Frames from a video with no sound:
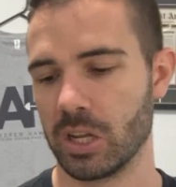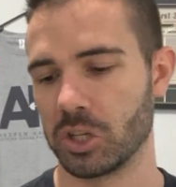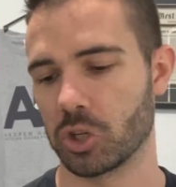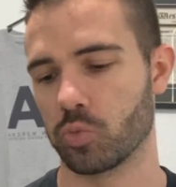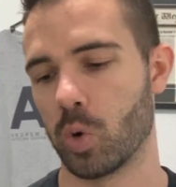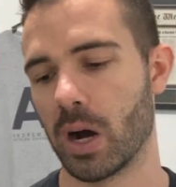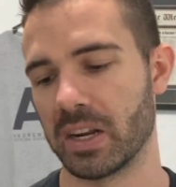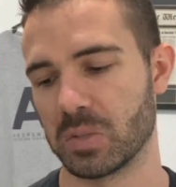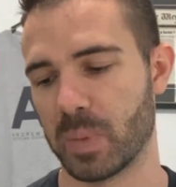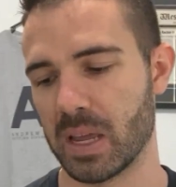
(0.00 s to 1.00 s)
just
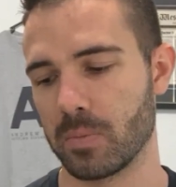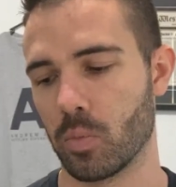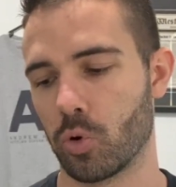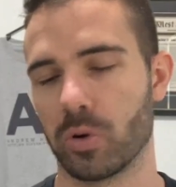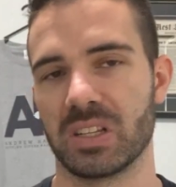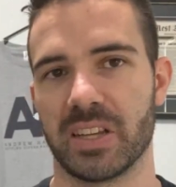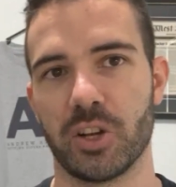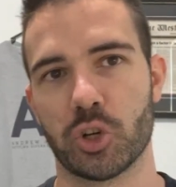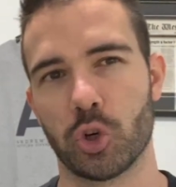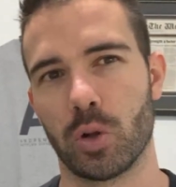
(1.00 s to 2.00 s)
riders being more
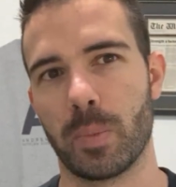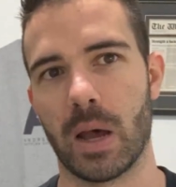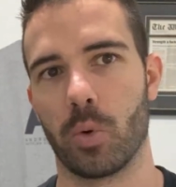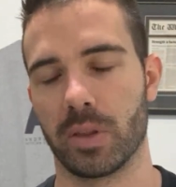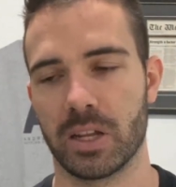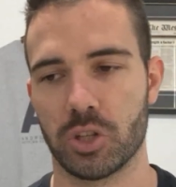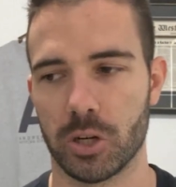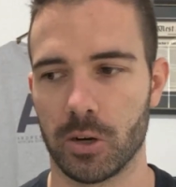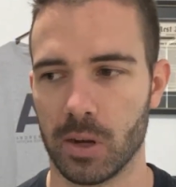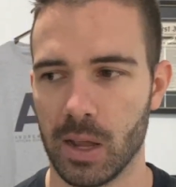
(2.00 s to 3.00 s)
intentional about what they
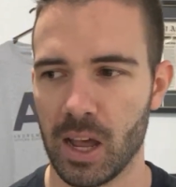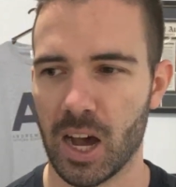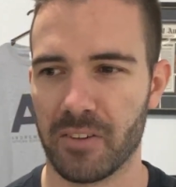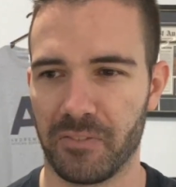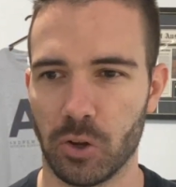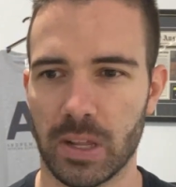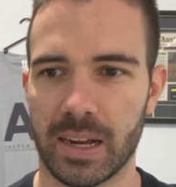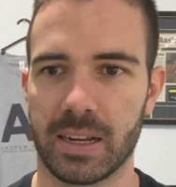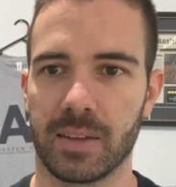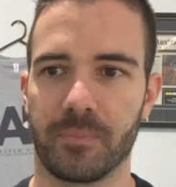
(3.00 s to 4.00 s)
do. I feel
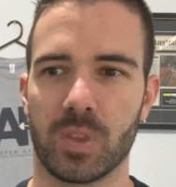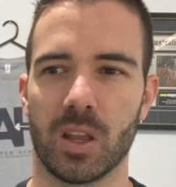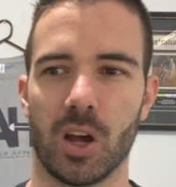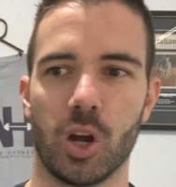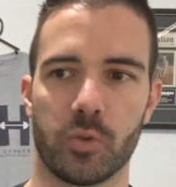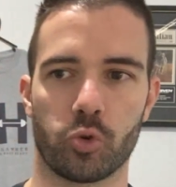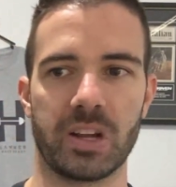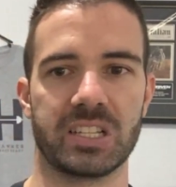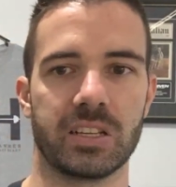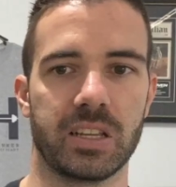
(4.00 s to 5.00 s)
like over recent